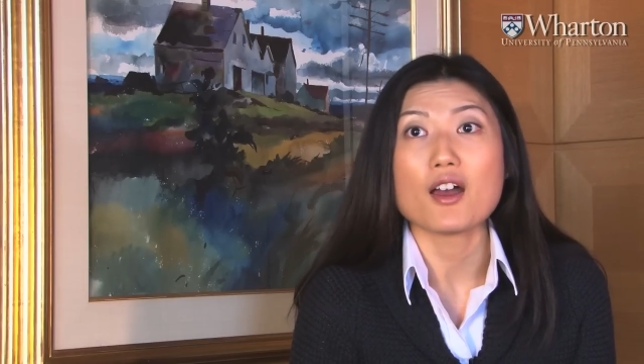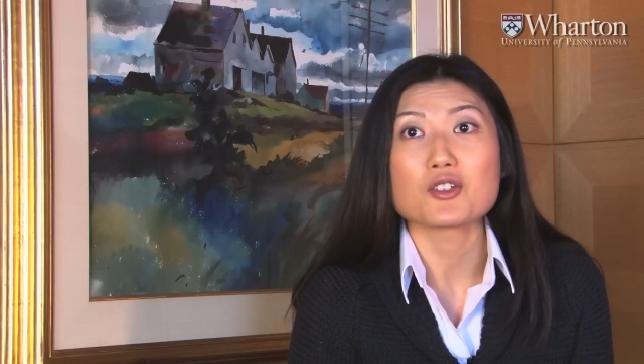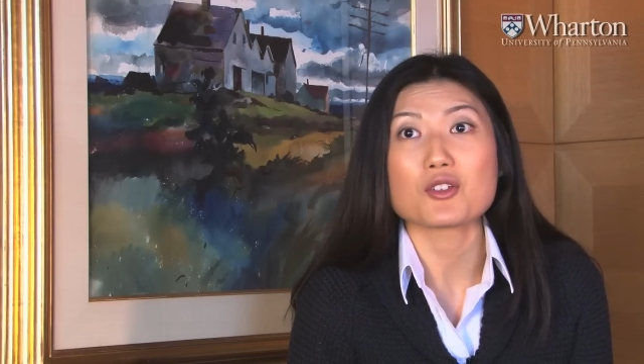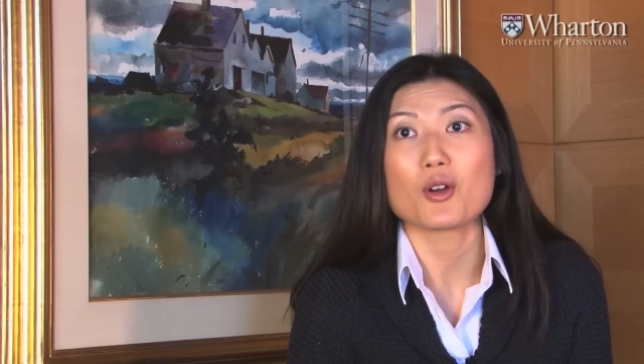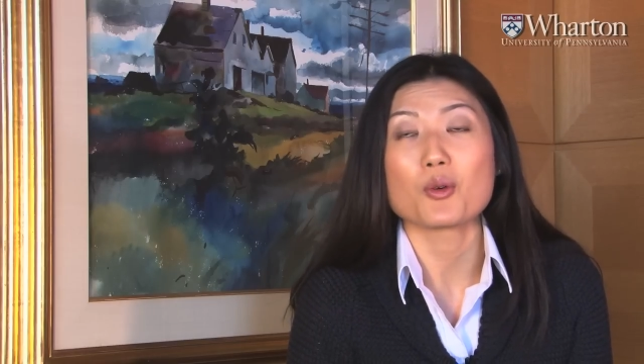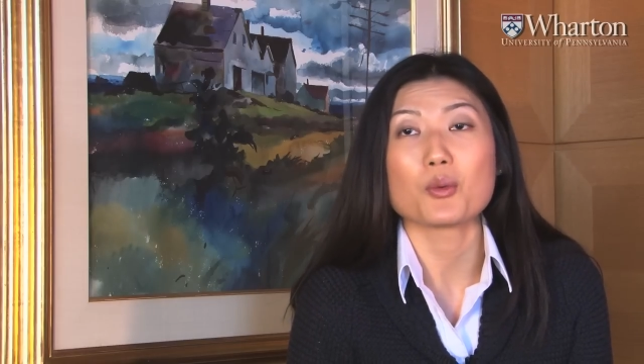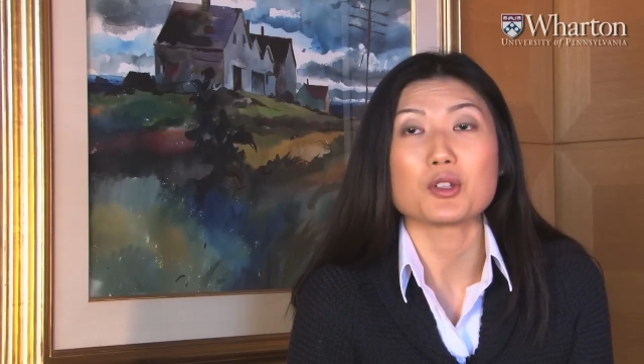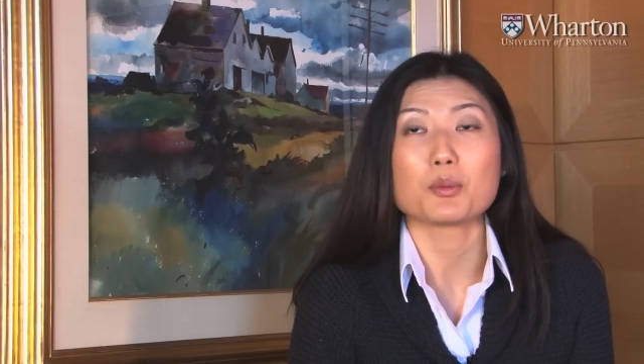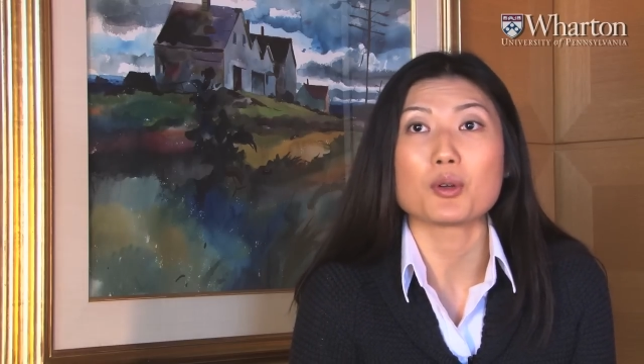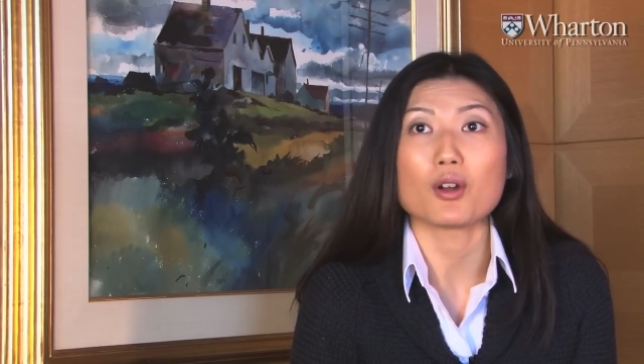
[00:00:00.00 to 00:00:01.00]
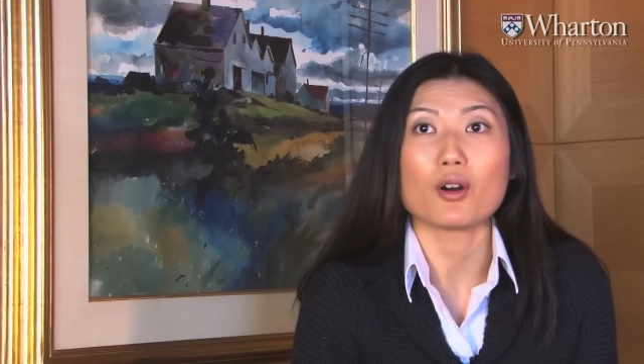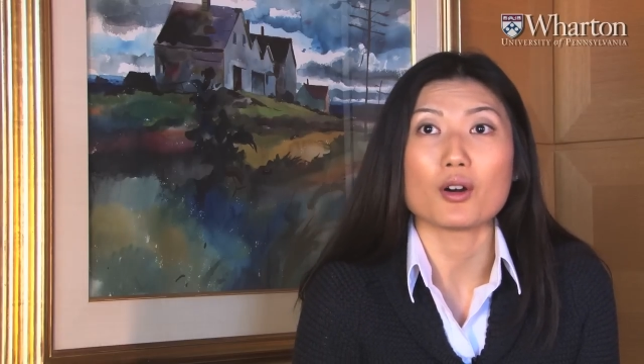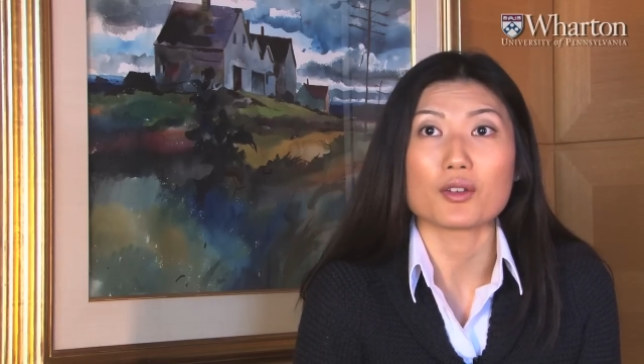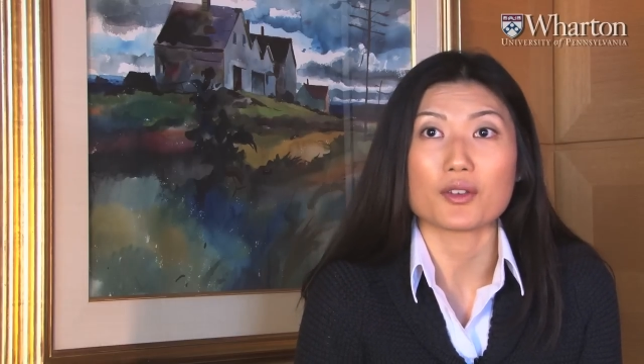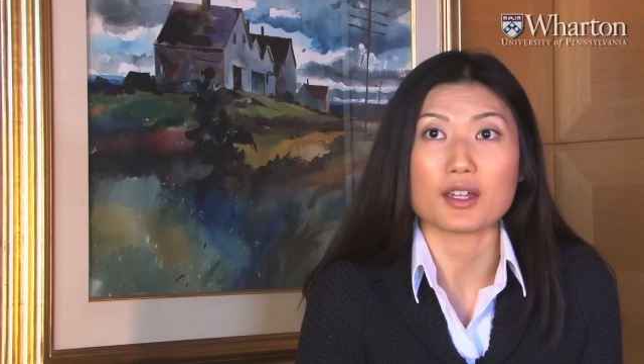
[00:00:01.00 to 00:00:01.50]
So when you put
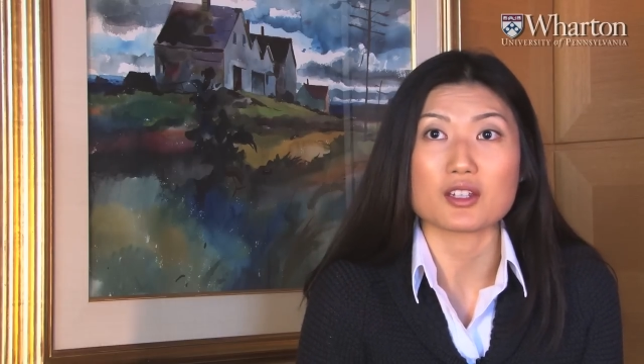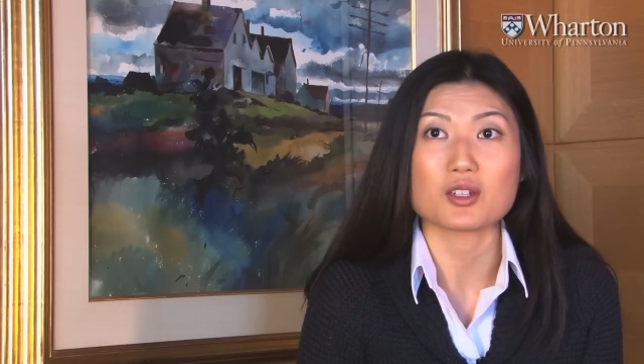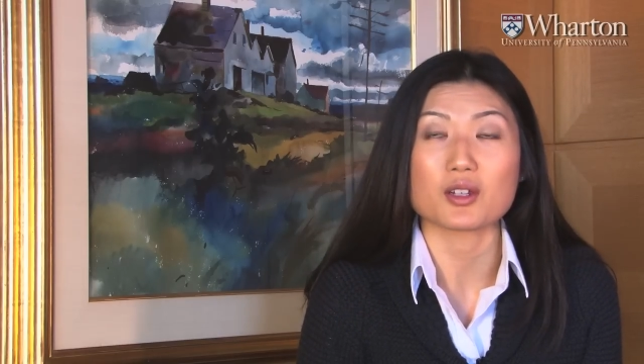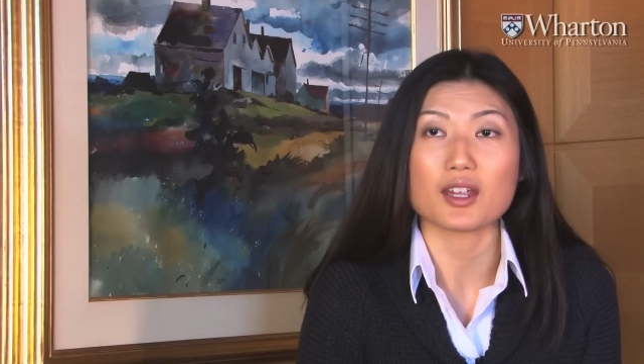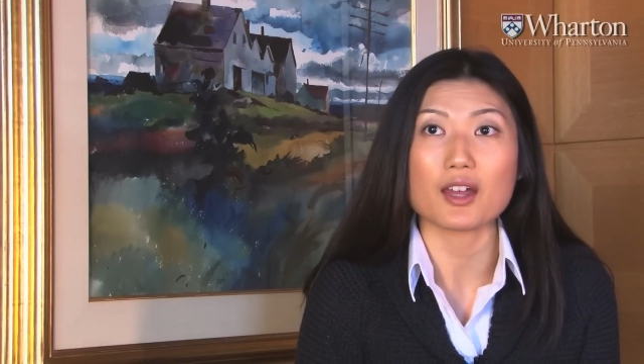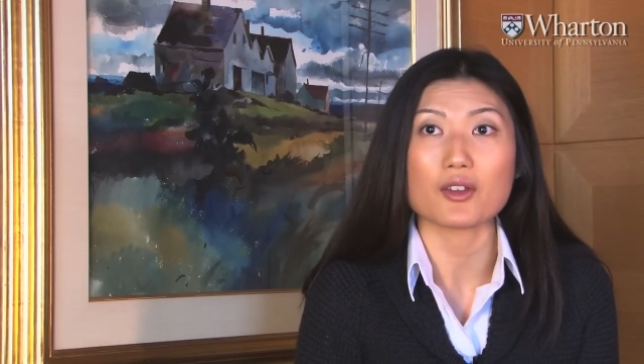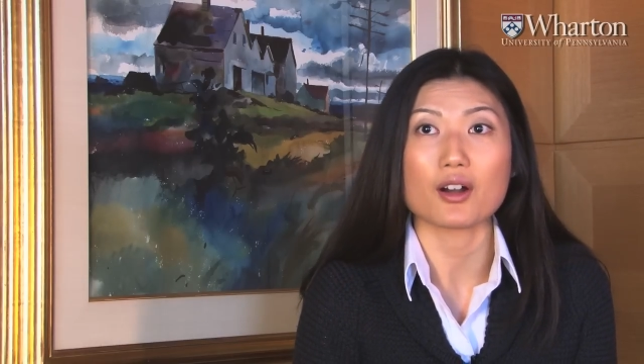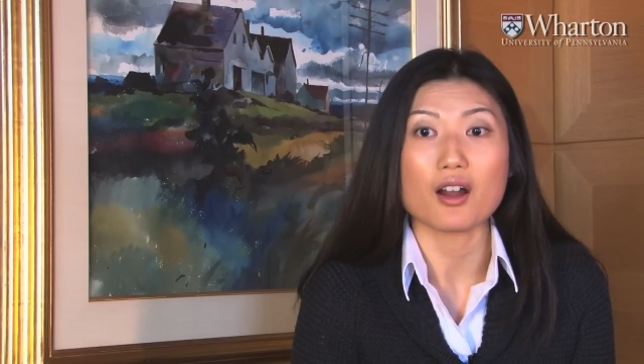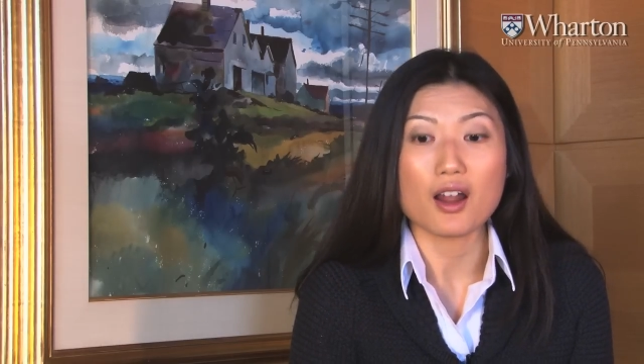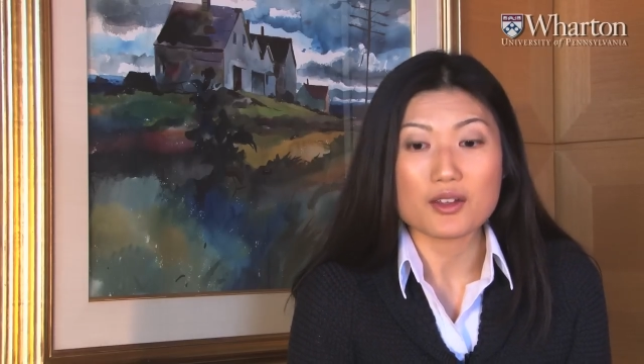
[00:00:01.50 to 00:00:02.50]
all the things together,